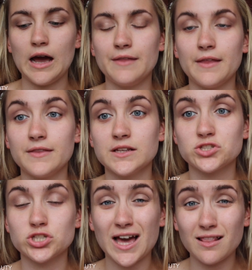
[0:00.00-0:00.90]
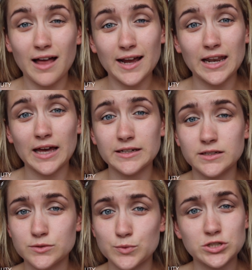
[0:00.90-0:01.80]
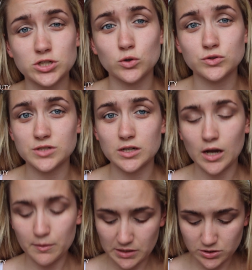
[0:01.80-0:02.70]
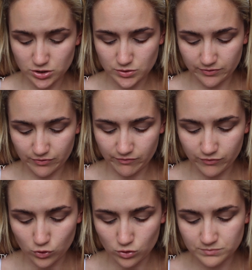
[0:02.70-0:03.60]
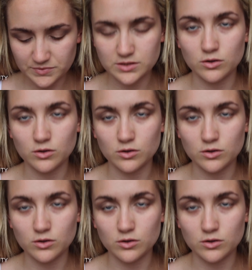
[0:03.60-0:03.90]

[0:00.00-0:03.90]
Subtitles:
And then there's gel eyeliners, which also come in 2 different forms,